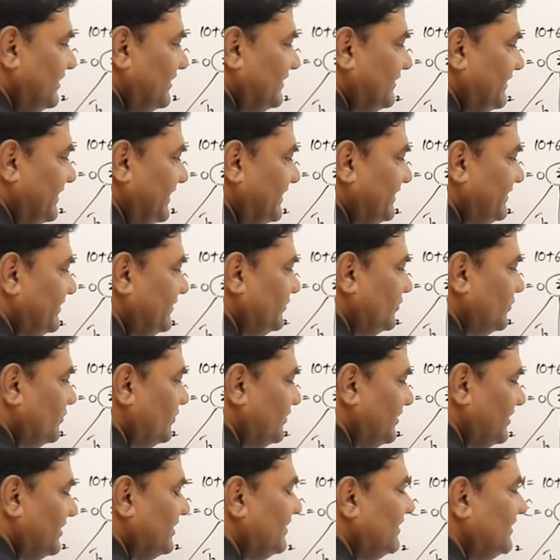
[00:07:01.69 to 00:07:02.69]
10th
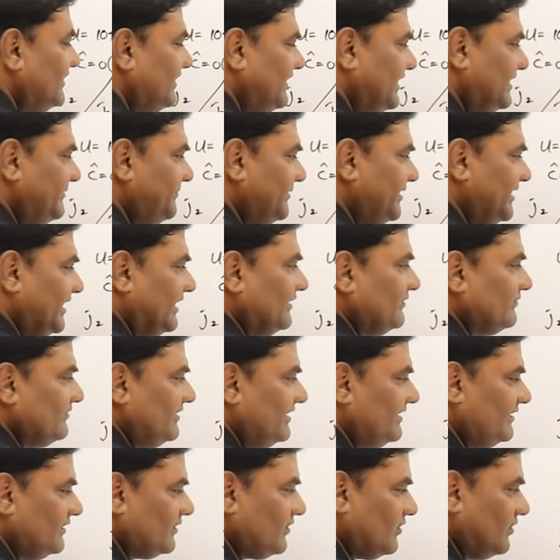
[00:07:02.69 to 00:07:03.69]
node. Let me
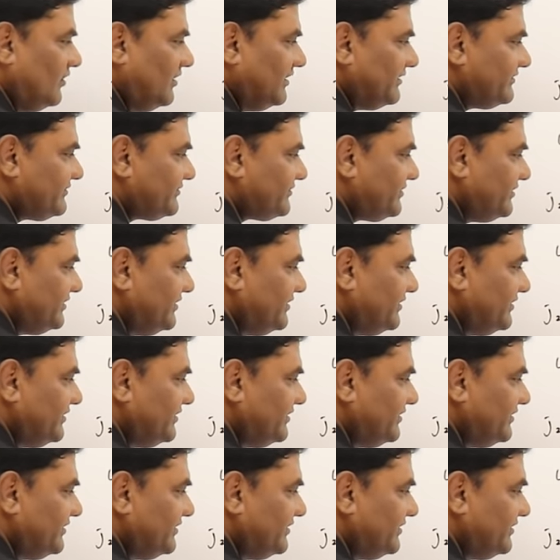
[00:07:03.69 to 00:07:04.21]
calculate the cost.